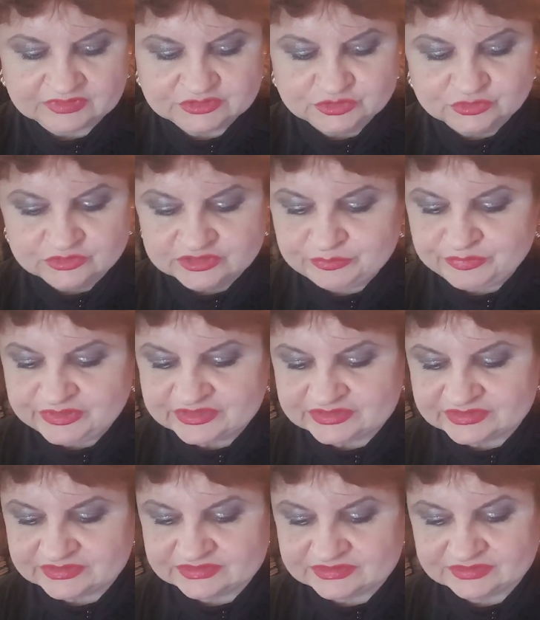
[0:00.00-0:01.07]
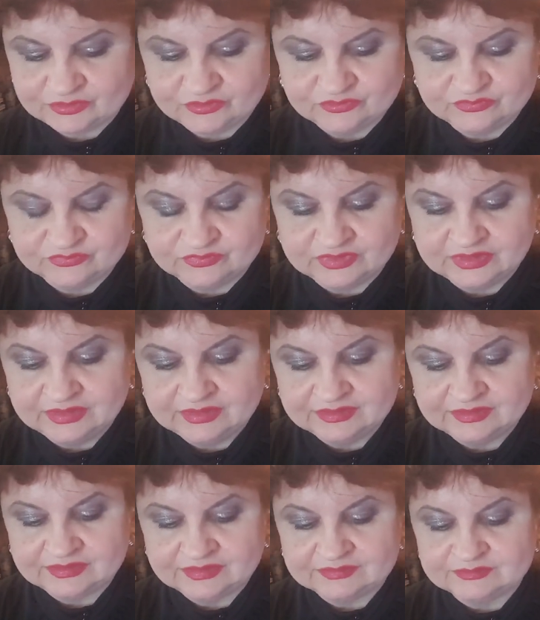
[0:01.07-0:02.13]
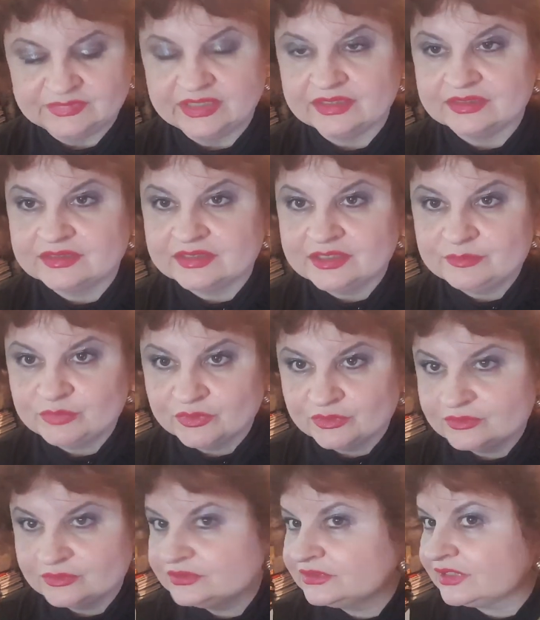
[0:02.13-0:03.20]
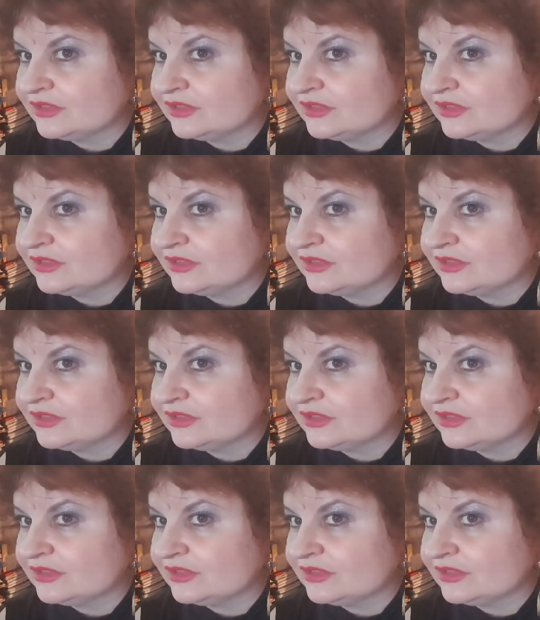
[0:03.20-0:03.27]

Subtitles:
jewelry pieces of my clip-ons.